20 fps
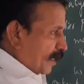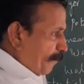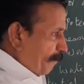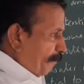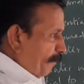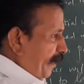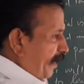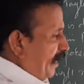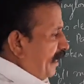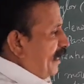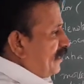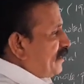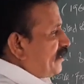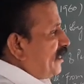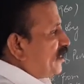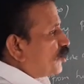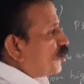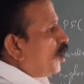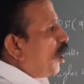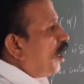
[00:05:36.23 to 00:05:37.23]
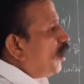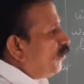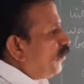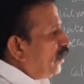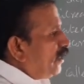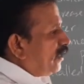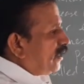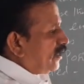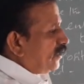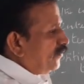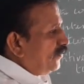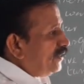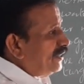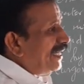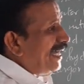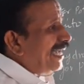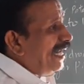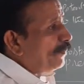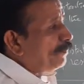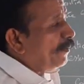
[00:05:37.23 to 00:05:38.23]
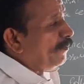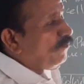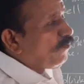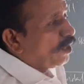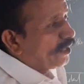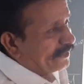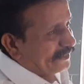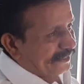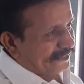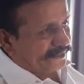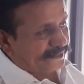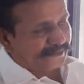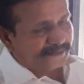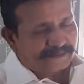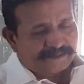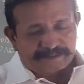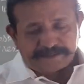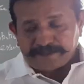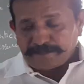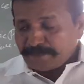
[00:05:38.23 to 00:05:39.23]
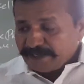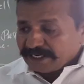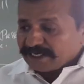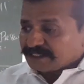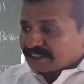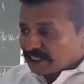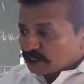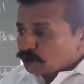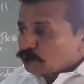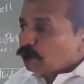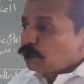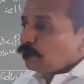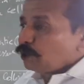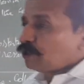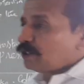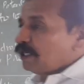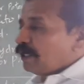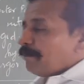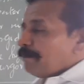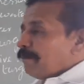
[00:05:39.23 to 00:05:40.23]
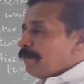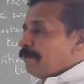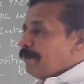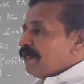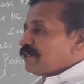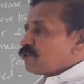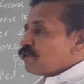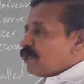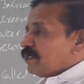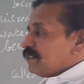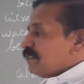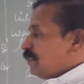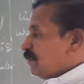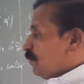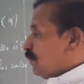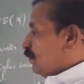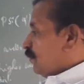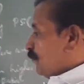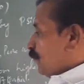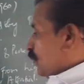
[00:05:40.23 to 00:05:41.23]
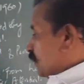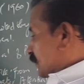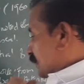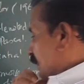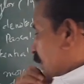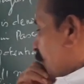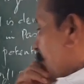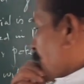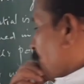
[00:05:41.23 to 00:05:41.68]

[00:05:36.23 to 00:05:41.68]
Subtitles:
made as a solvent with the help of water. Made as a solute based on the water.